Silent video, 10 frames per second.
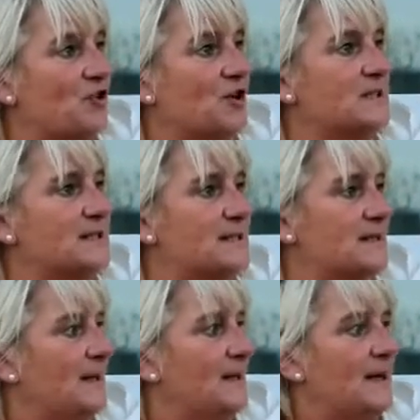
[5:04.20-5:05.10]
struggles
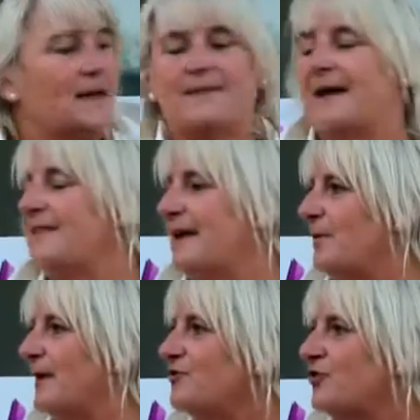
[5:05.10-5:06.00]
that they
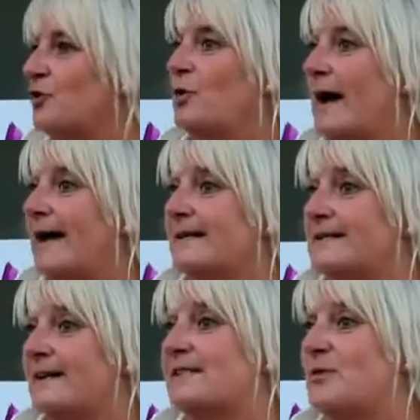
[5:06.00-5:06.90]
went through and
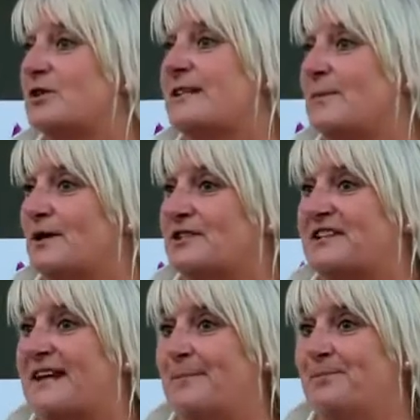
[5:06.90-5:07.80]
I suppose similar
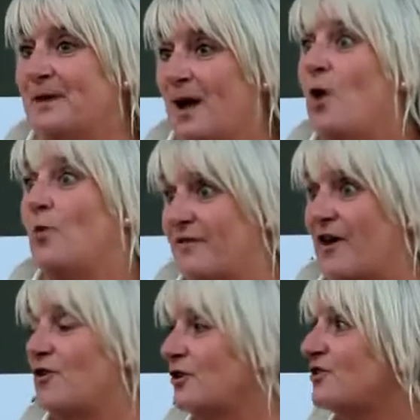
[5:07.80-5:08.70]
to them we've
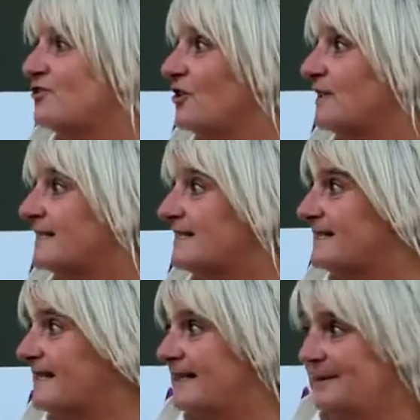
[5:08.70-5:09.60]
our own struggles
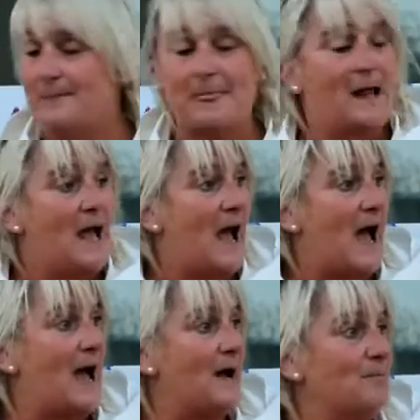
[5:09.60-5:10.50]
today.
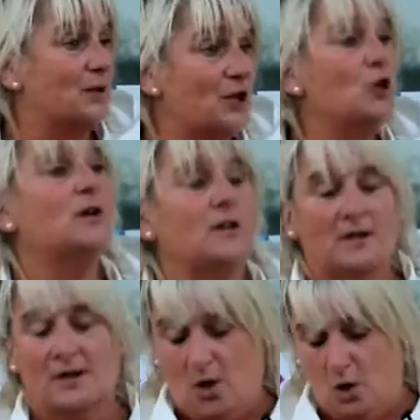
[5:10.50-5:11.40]
Um, but look,
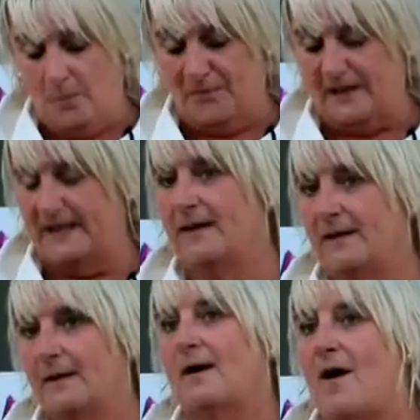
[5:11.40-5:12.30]
hopefully
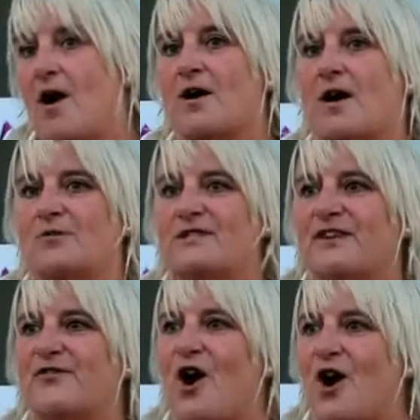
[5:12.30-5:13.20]
our
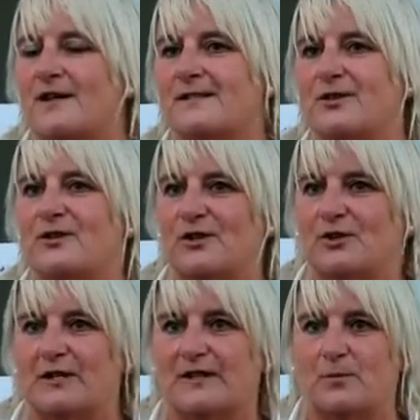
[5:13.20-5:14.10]
county of Cork is looking
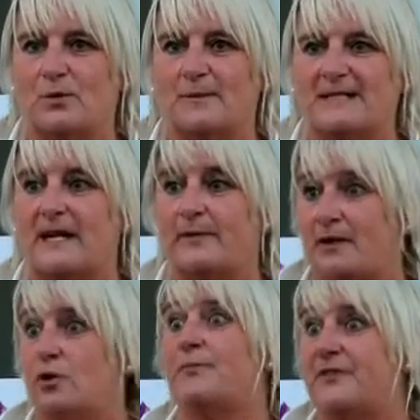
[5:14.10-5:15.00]
good at the moment
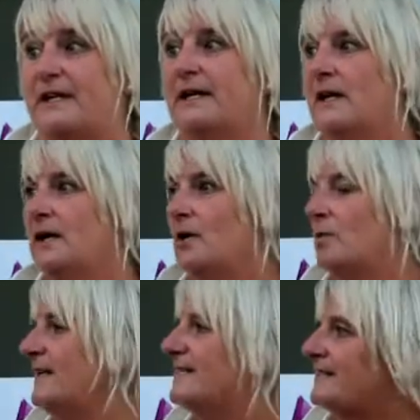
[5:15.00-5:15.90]
anyway, hopefully
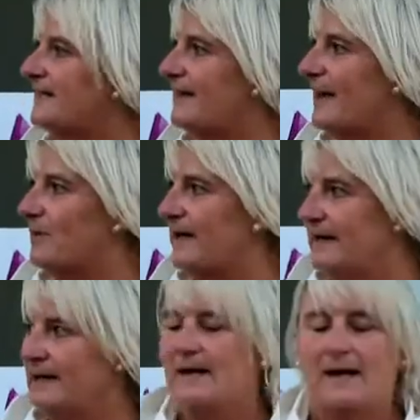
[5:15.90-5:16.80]
we'll stay that
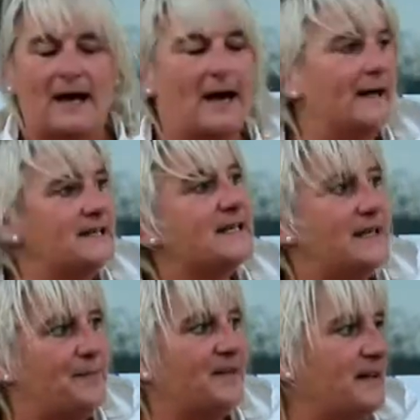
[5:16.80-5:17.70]
way and
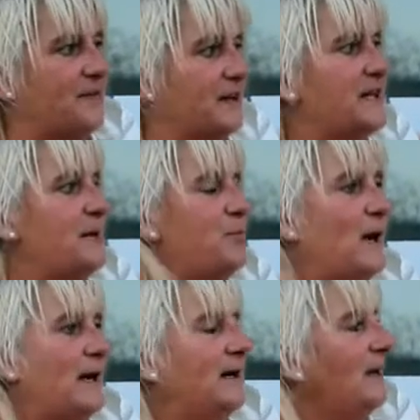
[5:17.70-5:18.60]
keep safe and keep well.